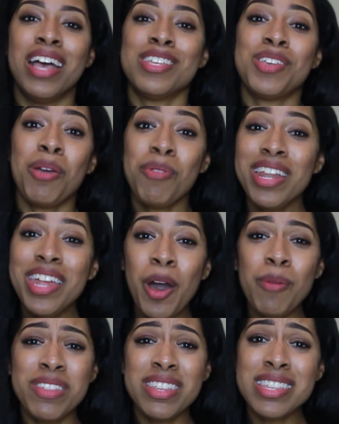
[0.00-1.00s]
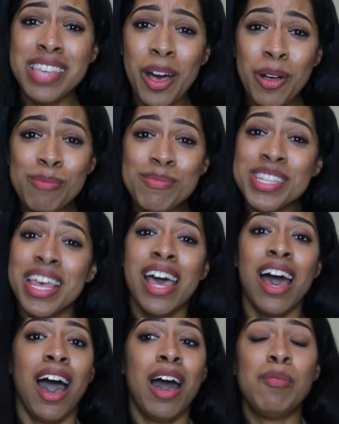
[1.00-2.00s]
So I really hope that this helps.
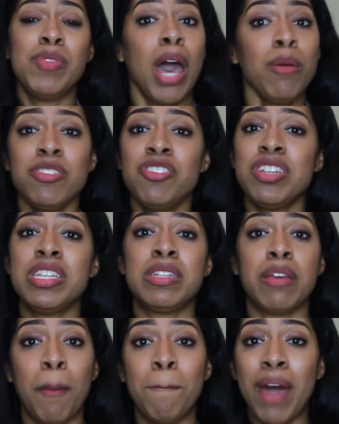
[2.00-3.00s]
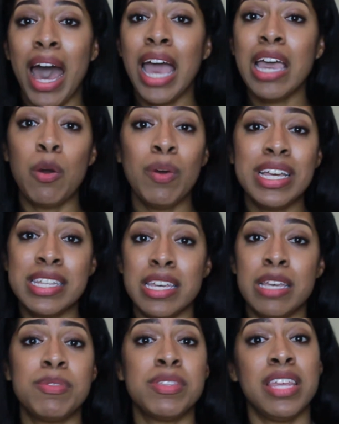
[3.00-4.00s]
Um, that was just my quick
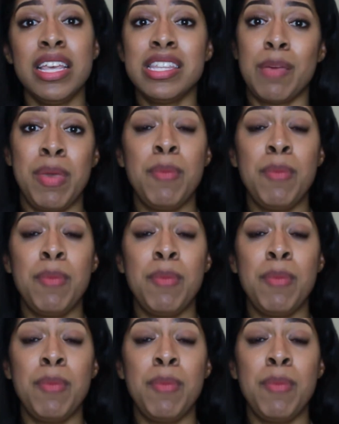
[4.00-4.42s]
tips, things that